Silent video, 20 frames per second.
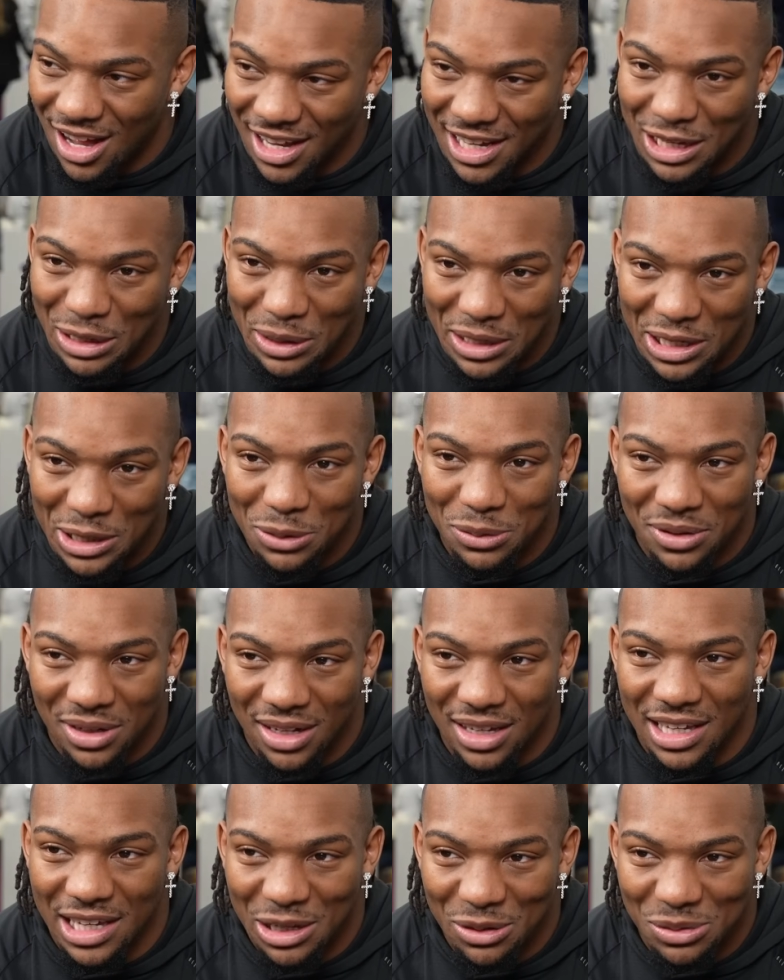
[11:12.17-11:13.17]
He
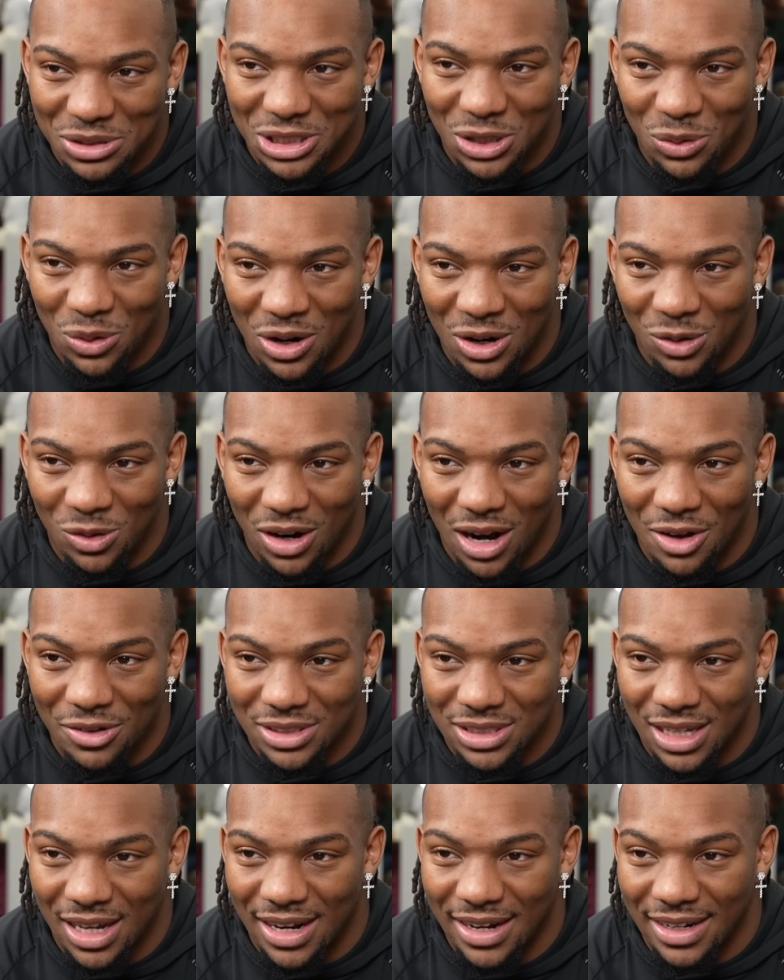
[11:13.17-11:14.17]
was the one where I
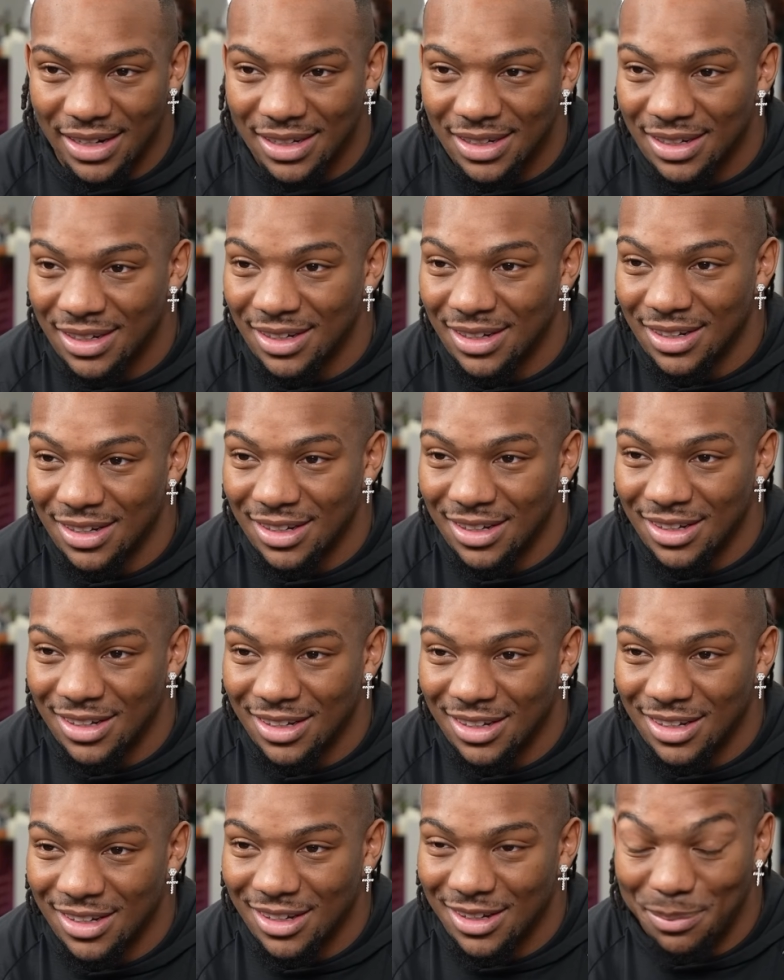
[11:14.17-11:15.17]
was like,
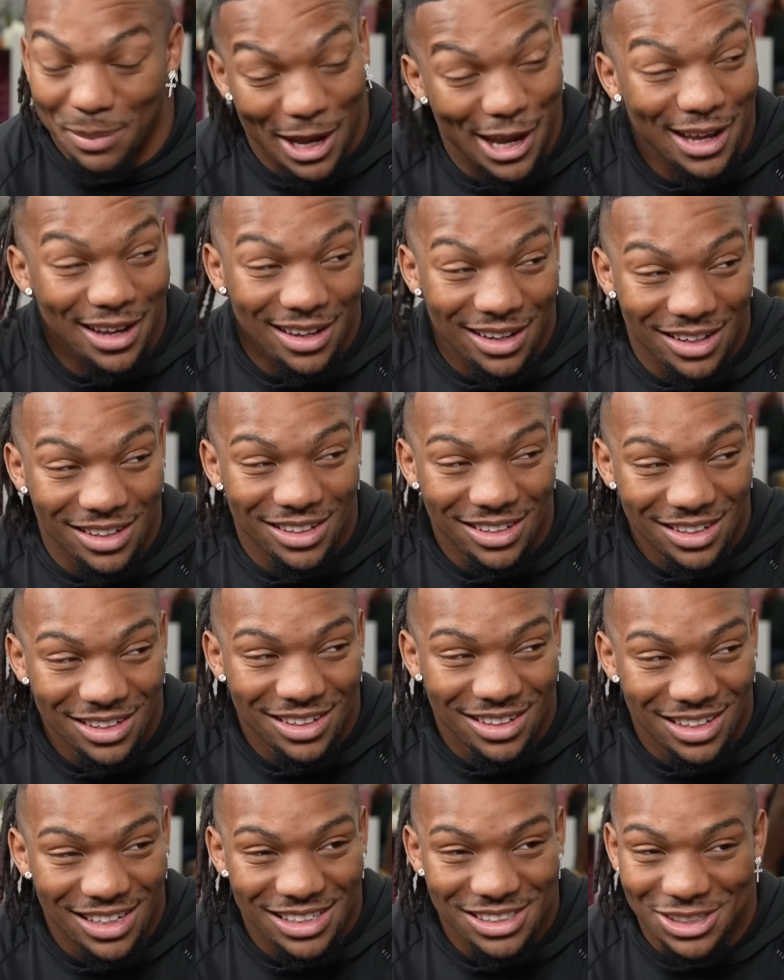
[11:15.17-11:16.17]
man,
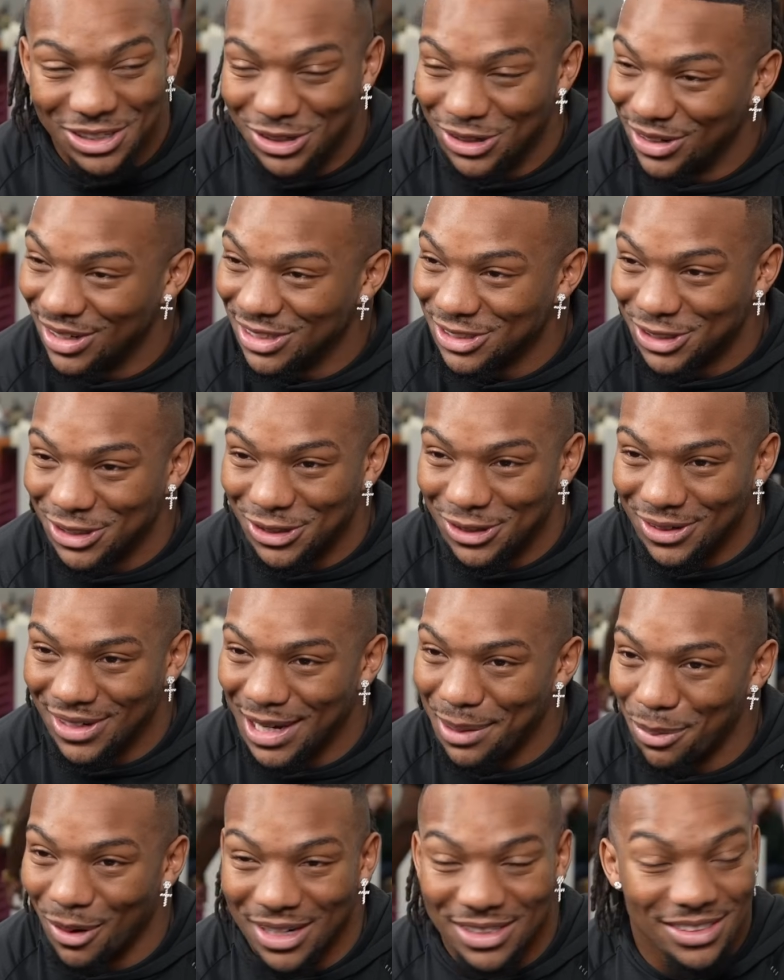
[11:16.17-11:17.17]
this dude,
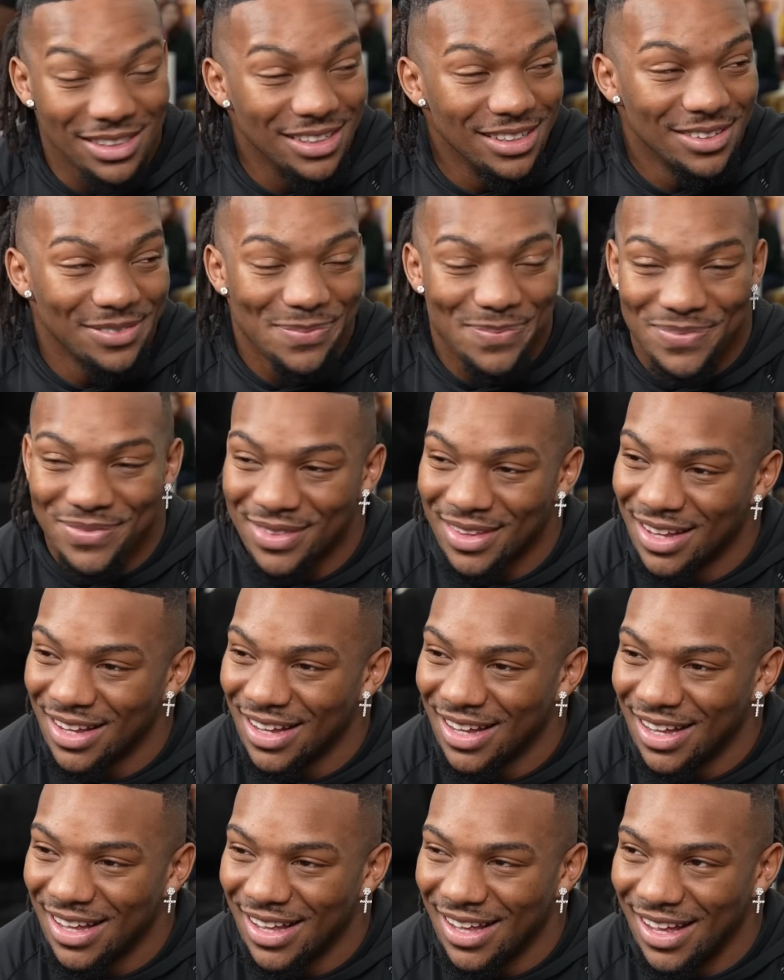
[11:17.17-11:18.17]
he brings it. Yeah,
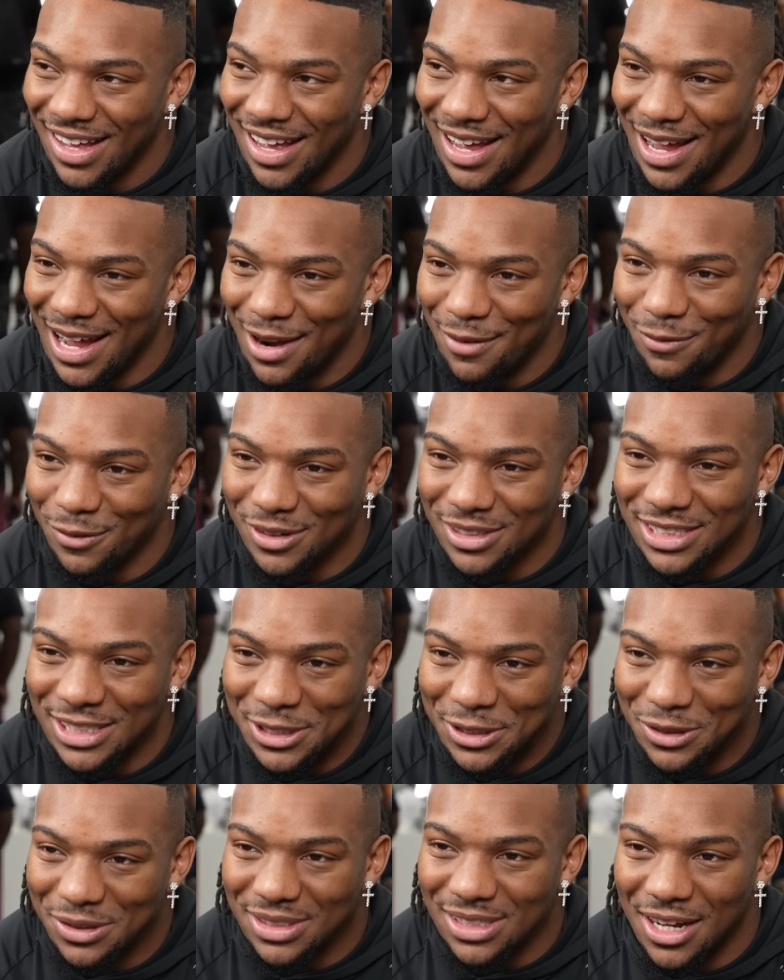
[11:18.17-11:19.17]
every
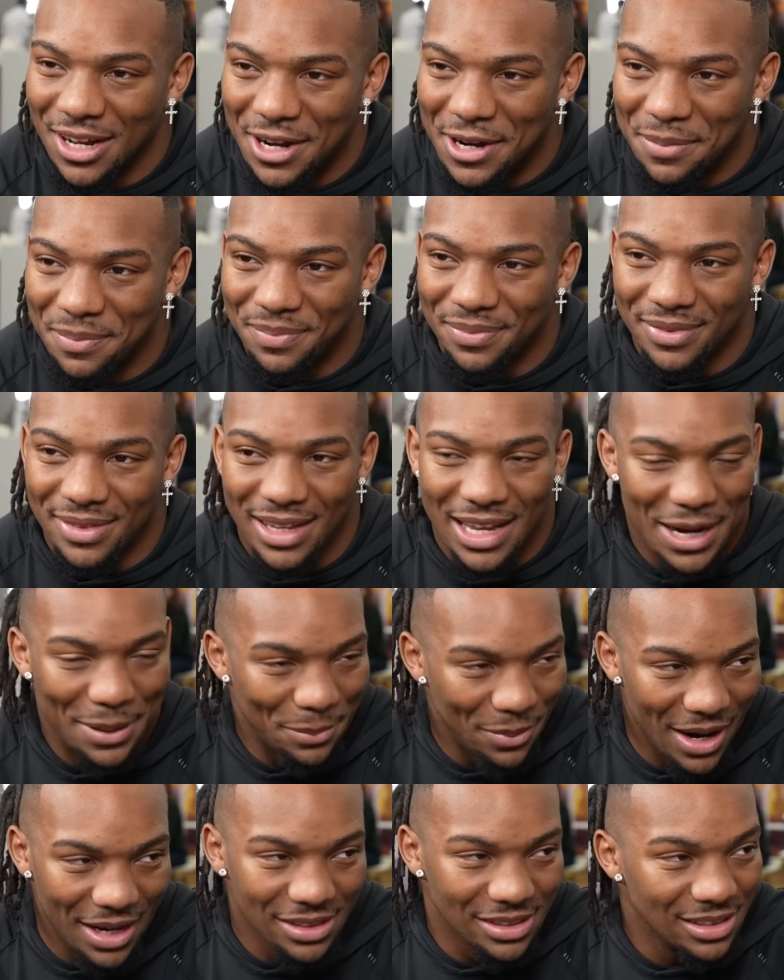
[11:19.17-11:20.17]
single time in
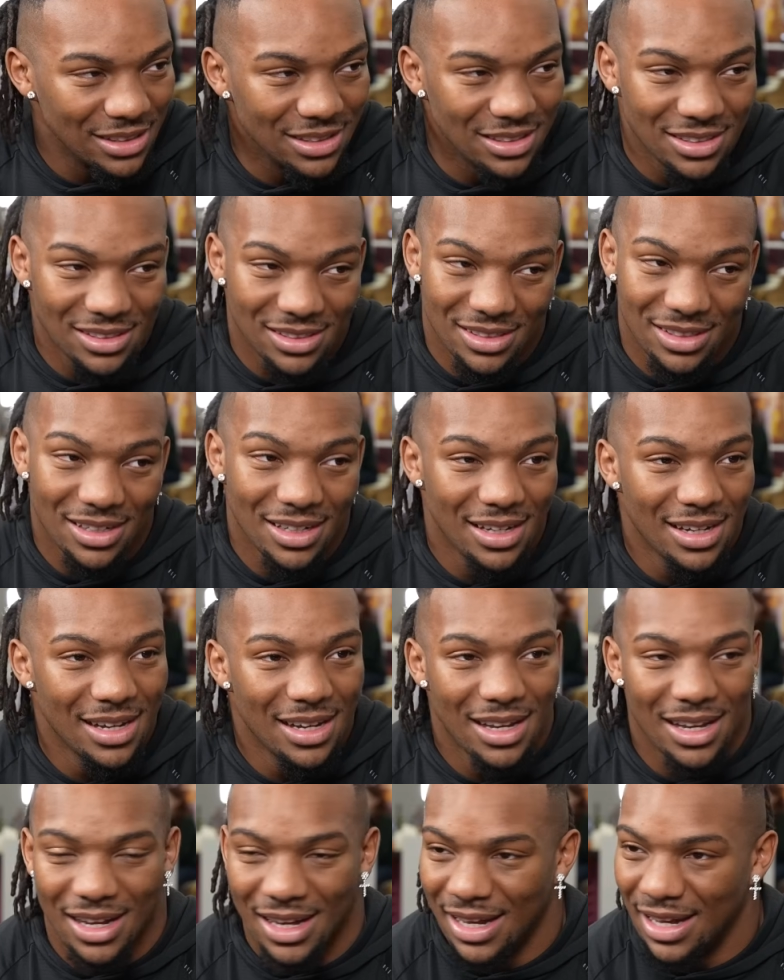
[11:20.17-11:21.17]
practice.
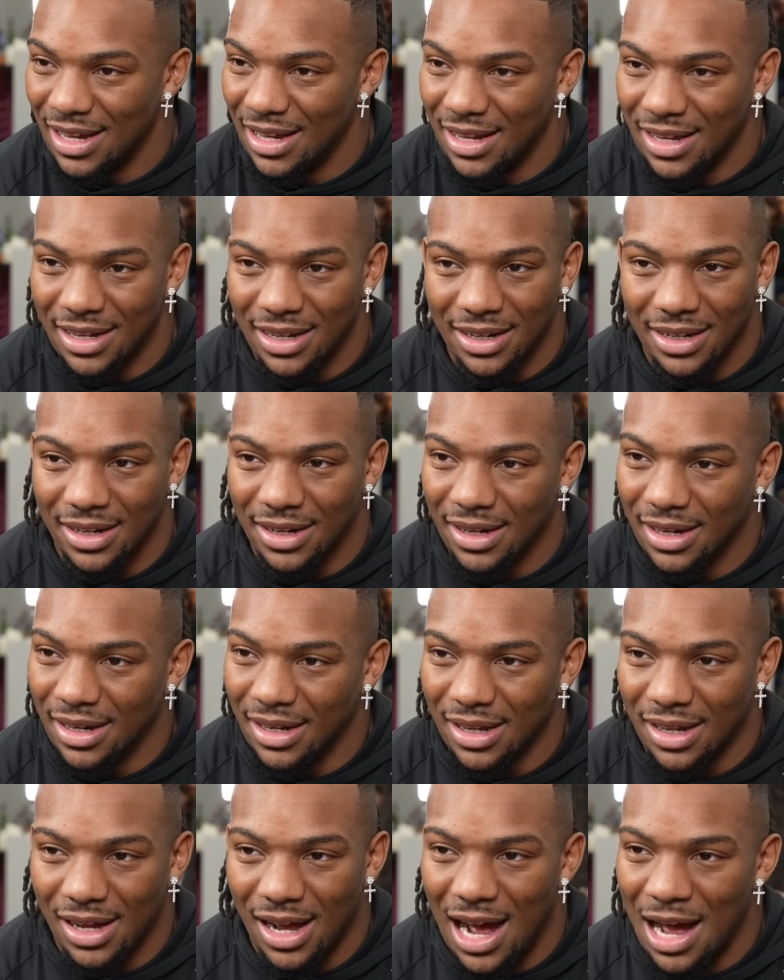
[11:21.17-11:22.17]
And
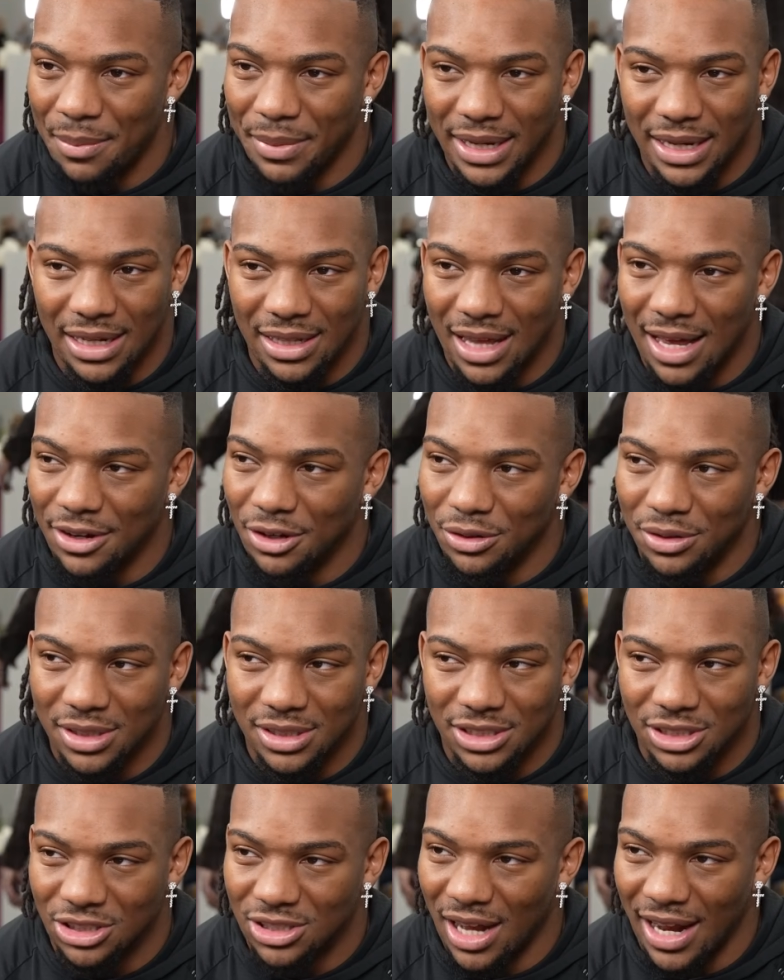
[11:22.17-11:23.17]
I mean, that dude is
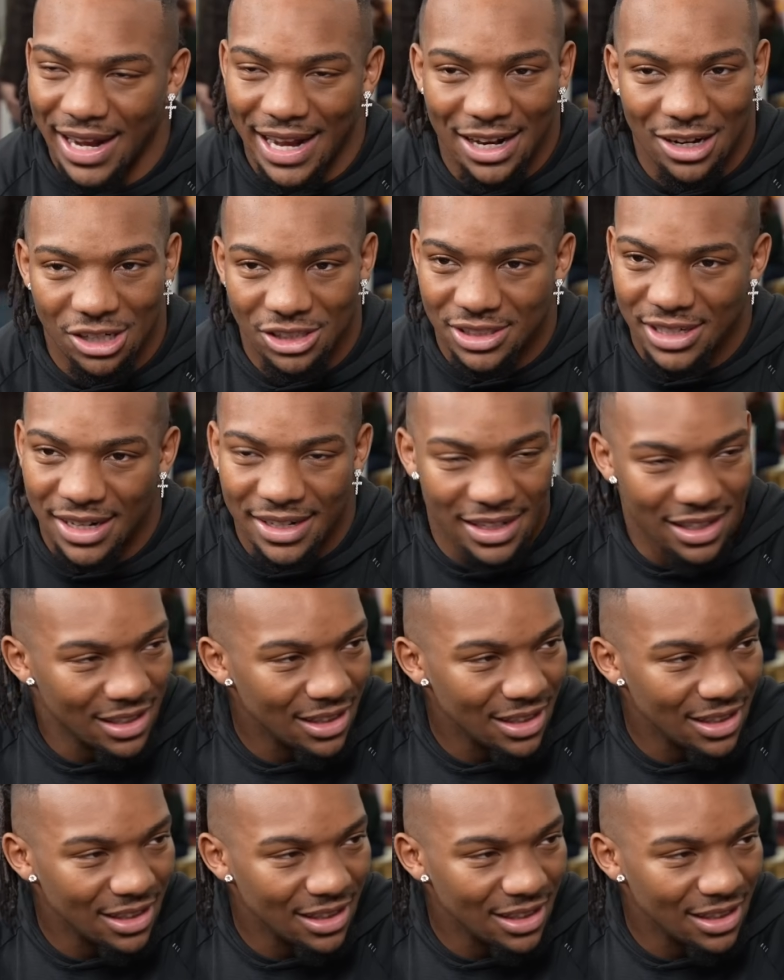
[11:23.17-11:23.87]
just like energetic,